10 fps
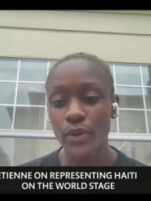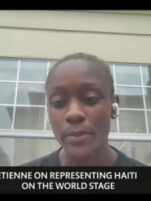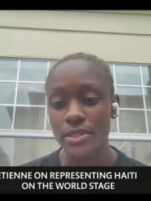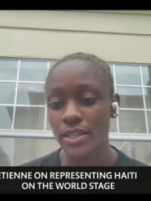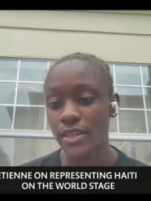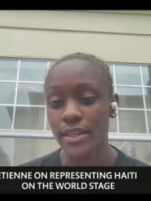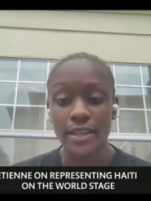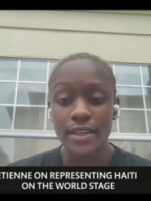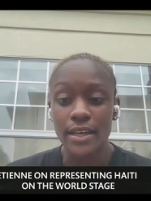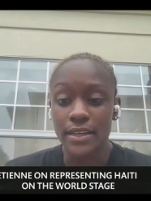we are
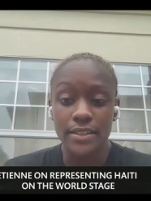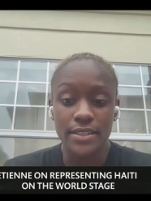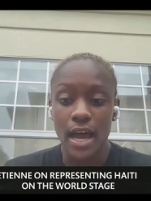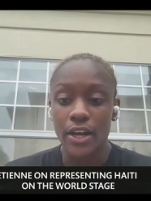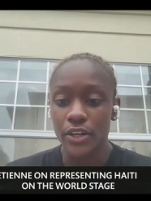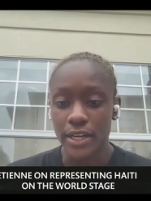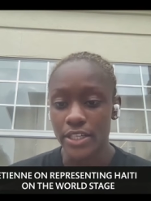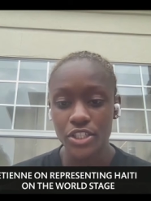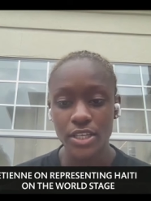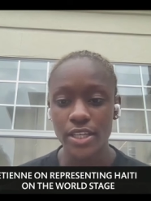representing an
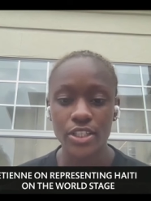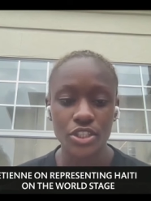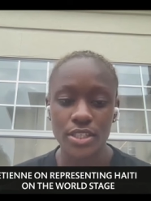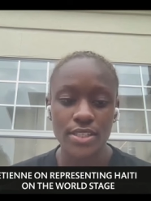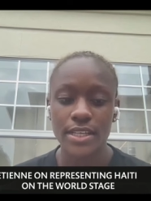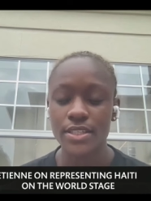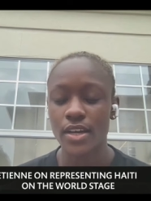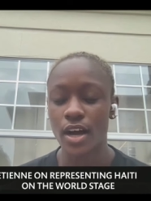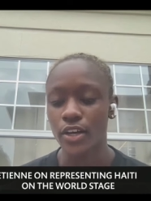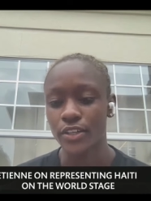entire nation is just
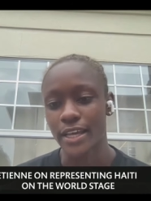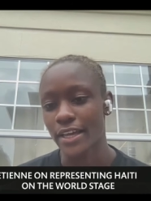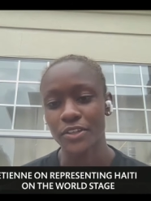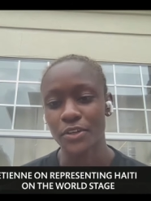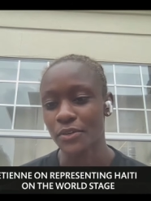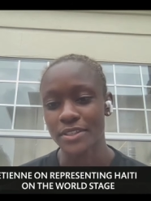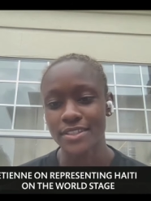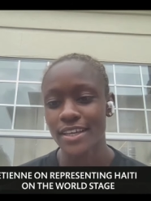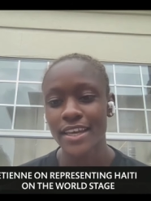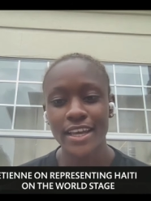it's an honor that you
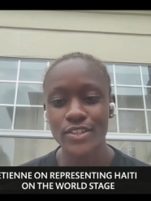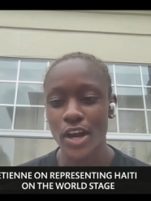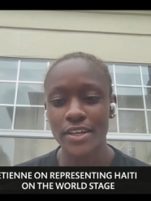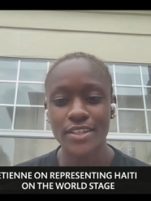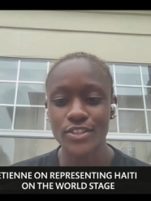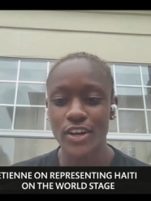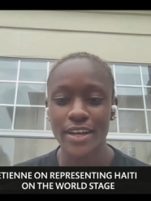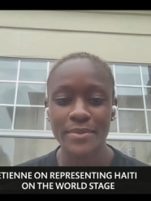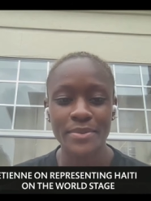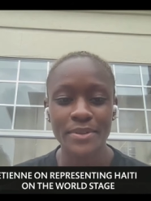know it's it's hard to
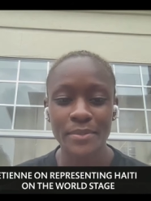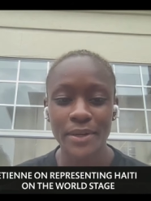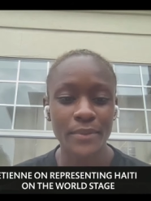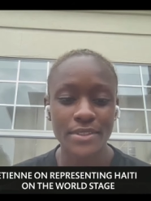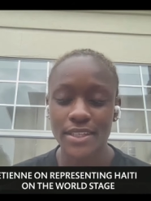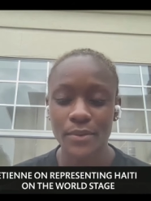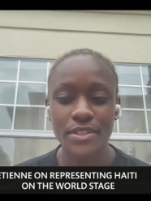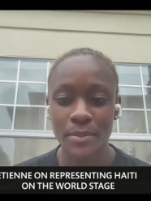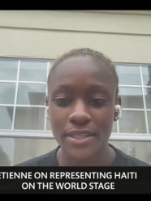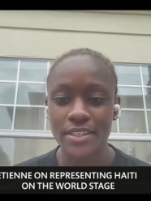describe but it
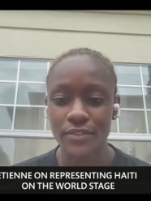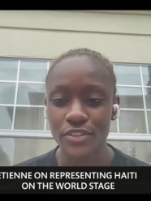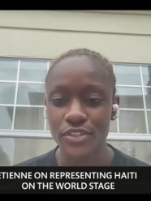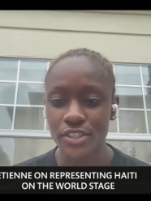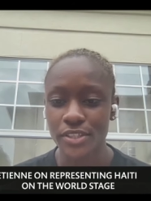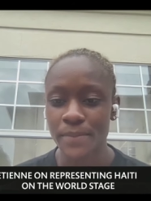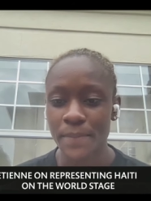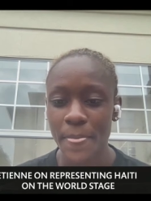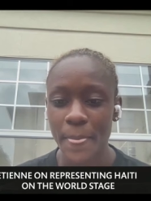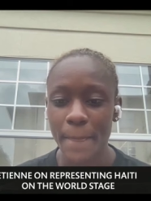was it was amazing for sure